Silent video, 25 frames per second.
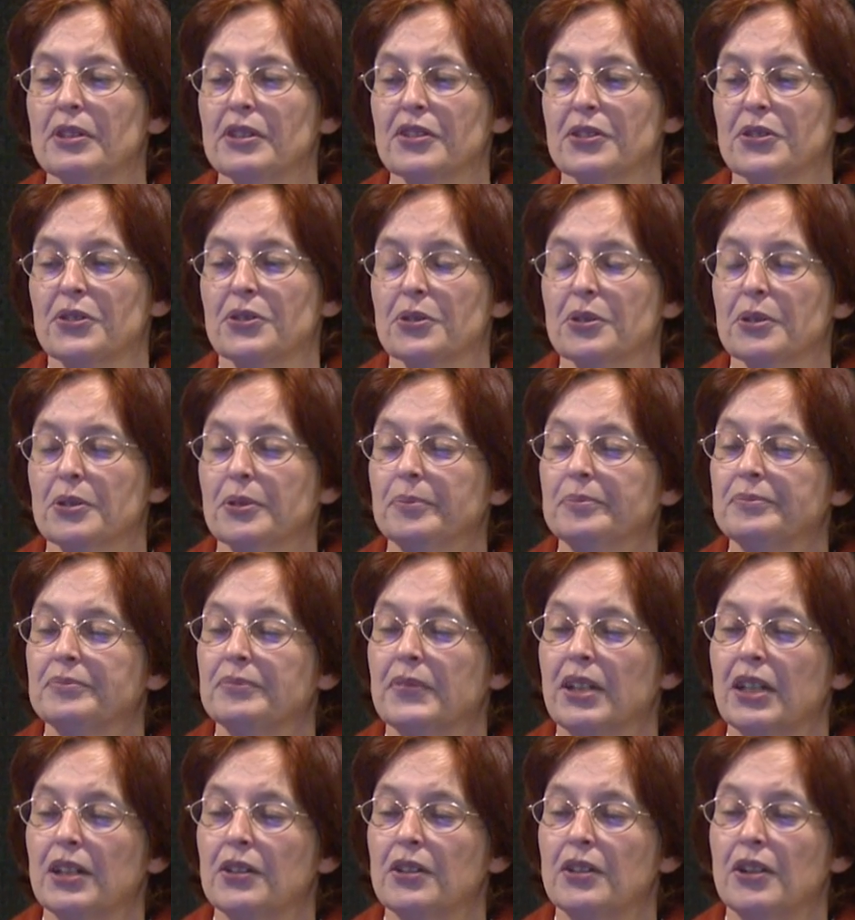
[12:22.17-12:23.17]

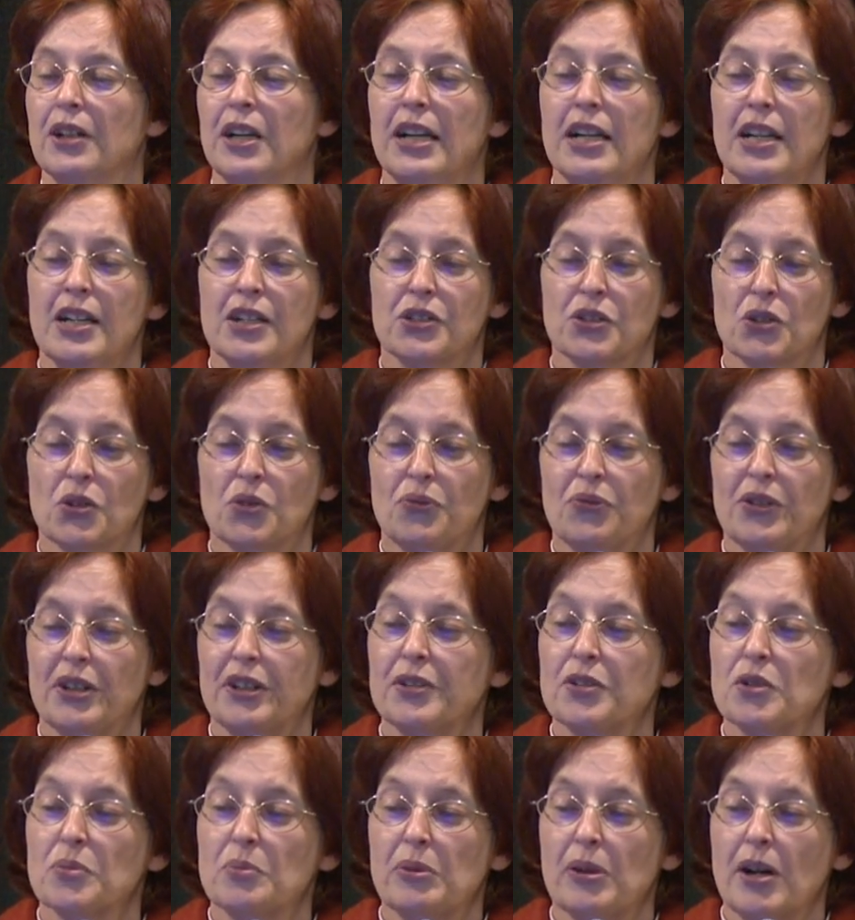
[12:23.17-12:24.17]
So far, no
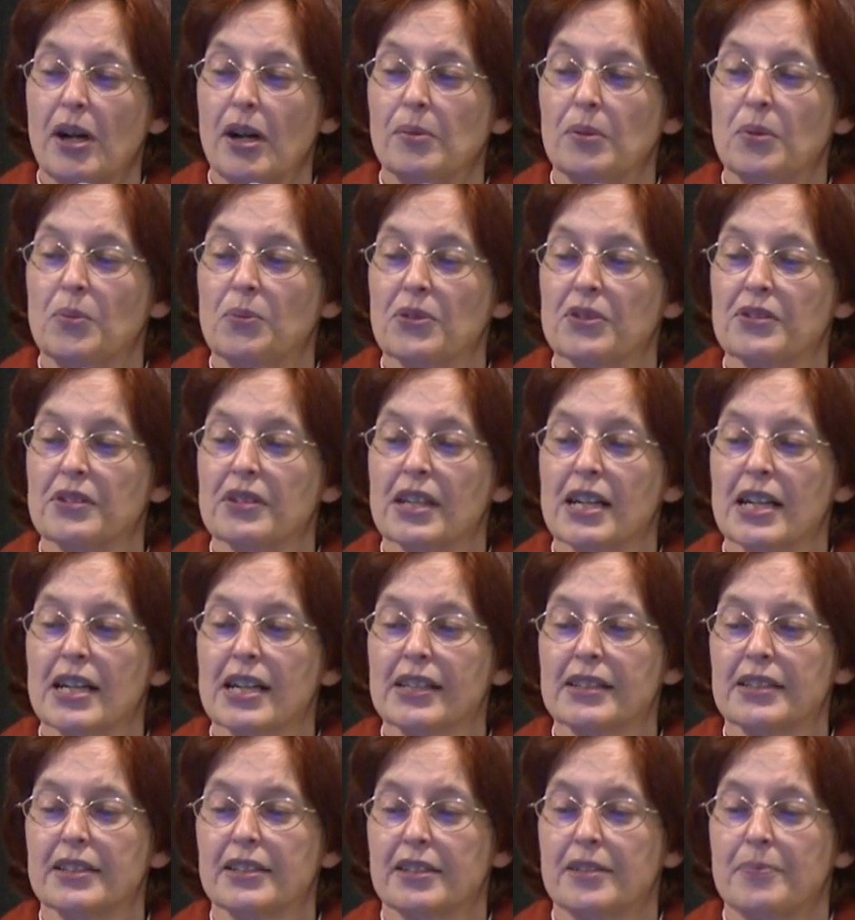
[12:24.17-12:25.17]
problem with
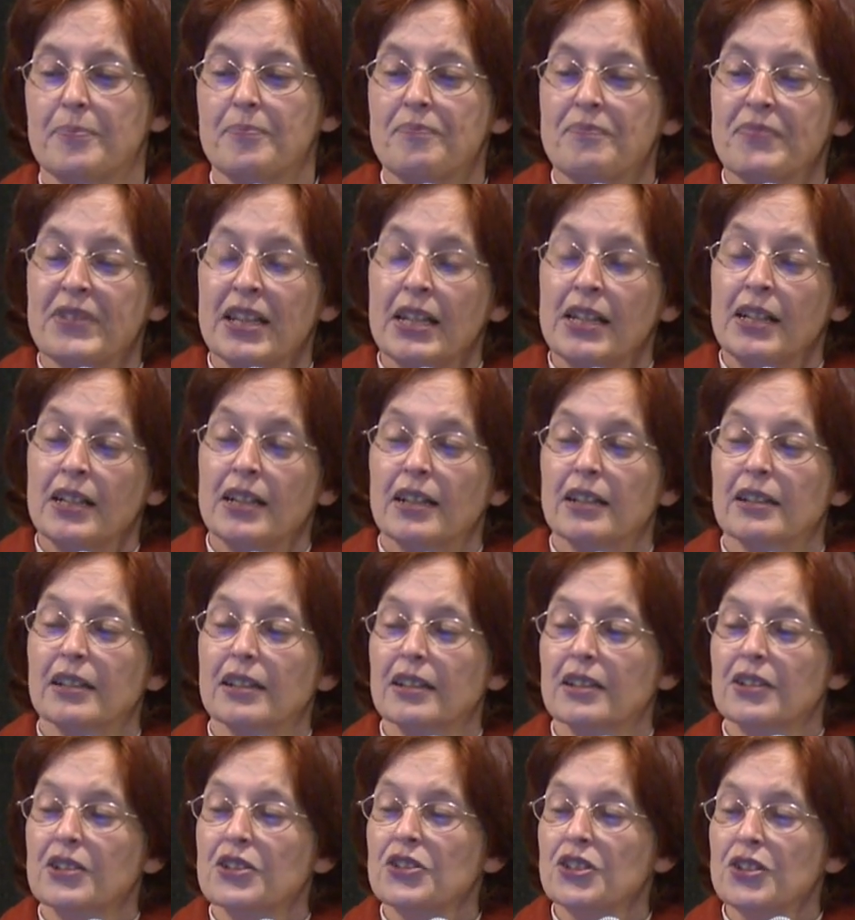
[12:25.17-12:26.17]
that.
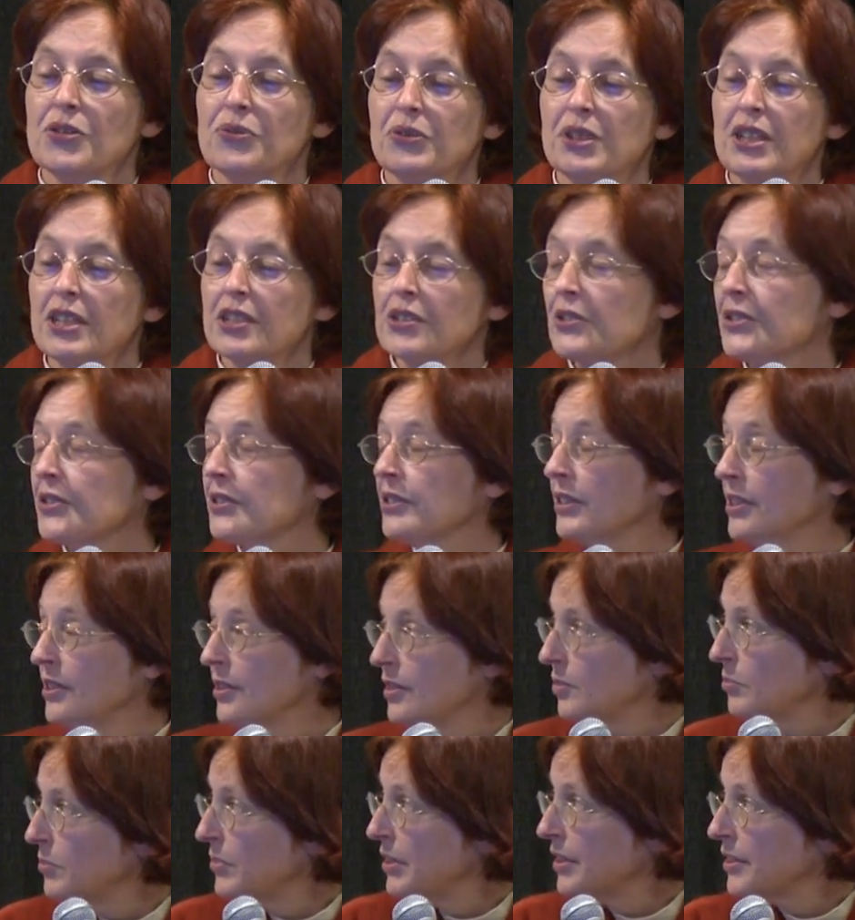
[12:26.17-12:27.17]
Shift gears a little
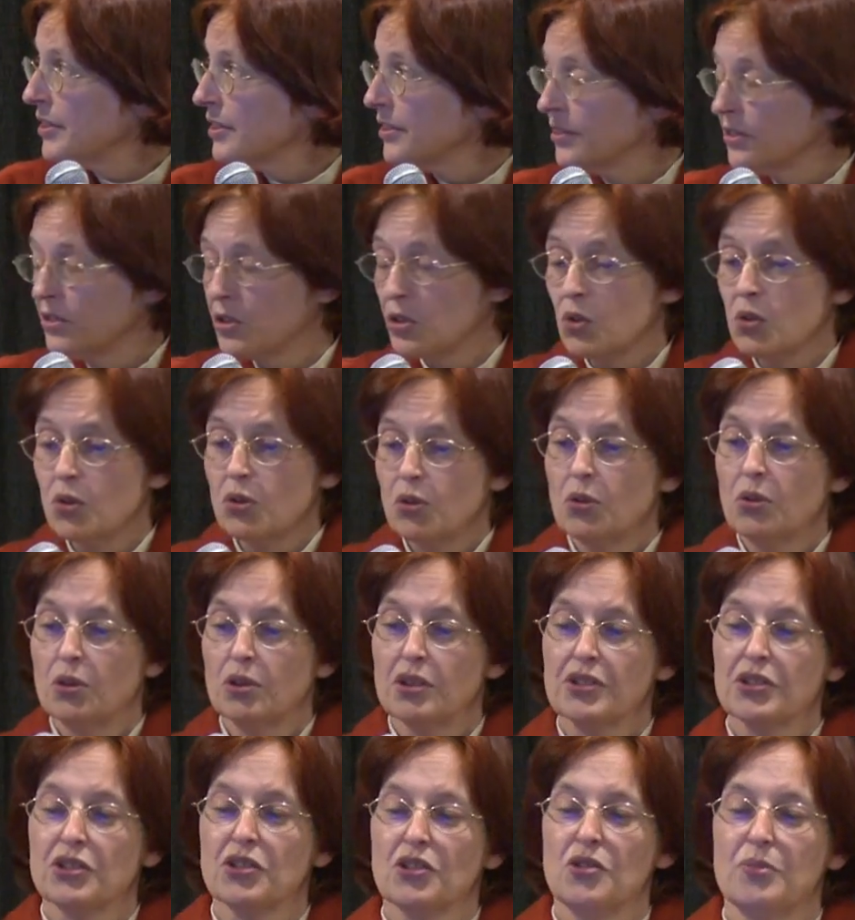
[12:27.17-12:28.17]
bit to
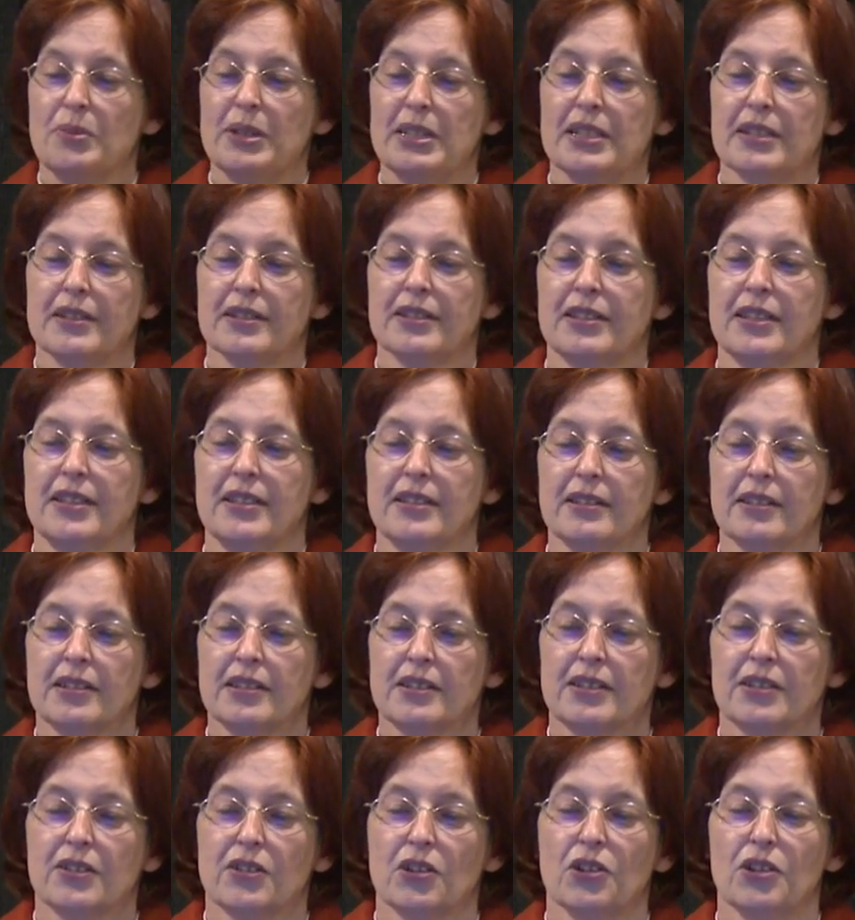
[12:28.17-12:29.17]
soybean
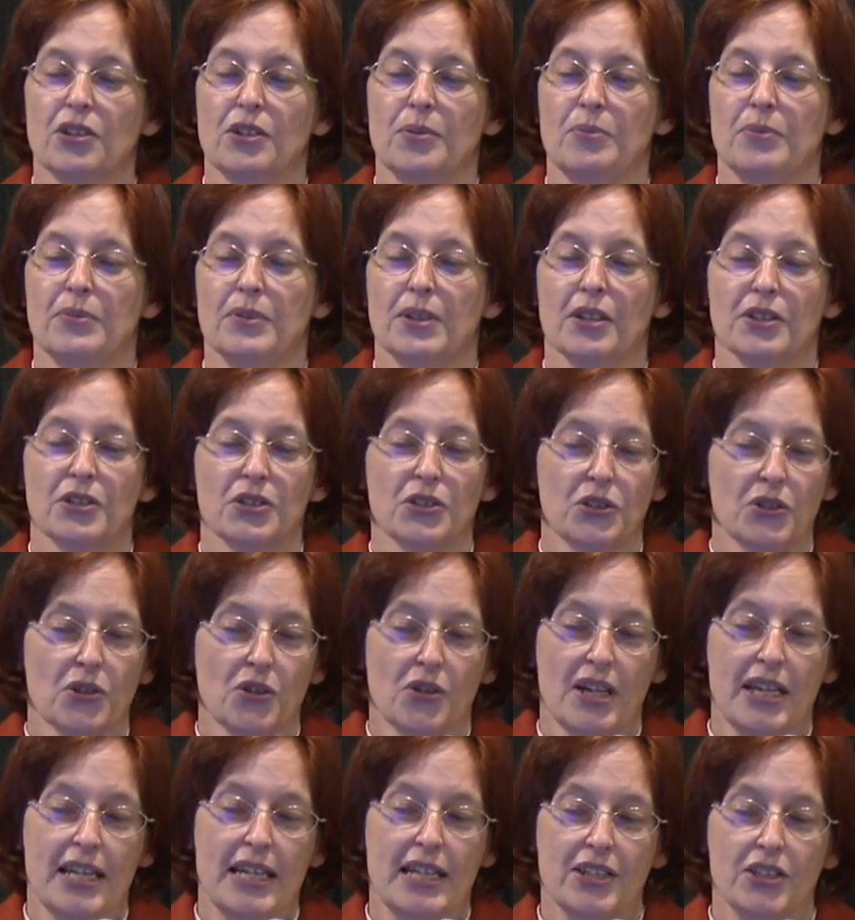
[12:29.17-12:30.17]
diseases.
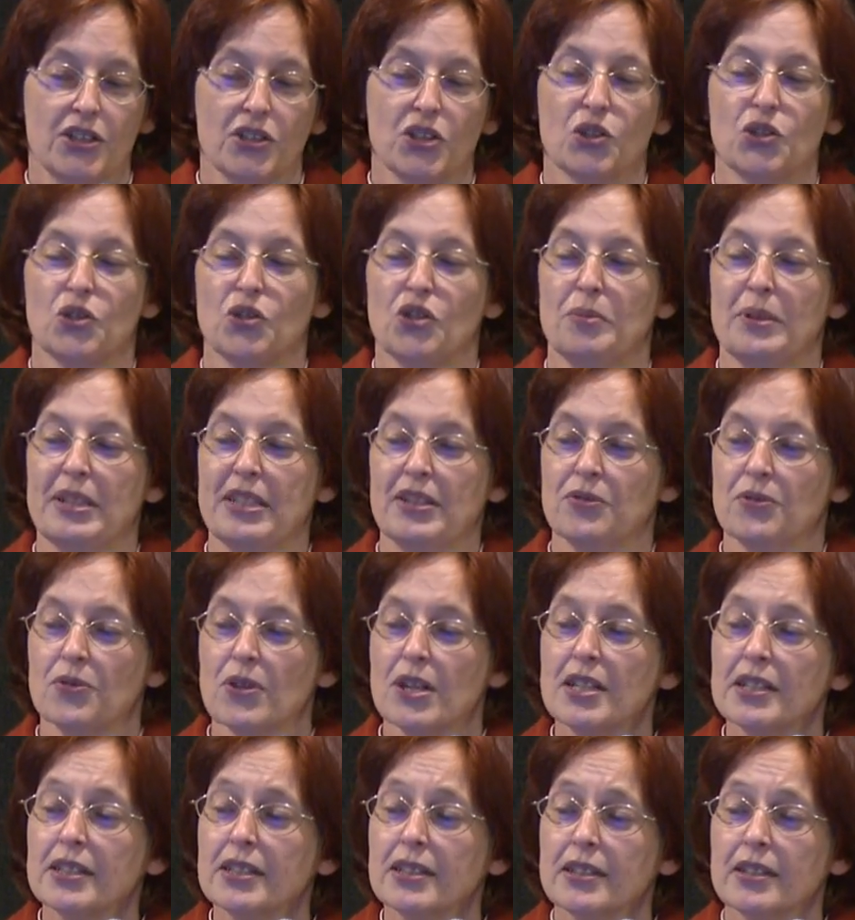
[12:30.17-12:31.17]
Asian soybean
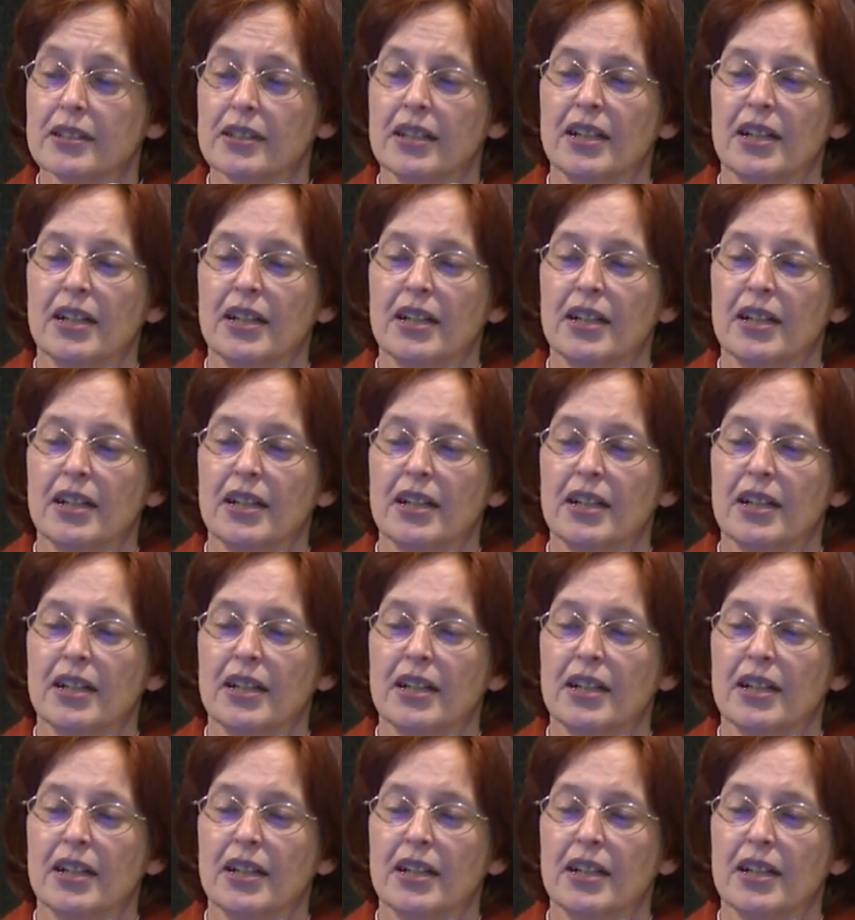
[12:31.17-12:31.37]
rust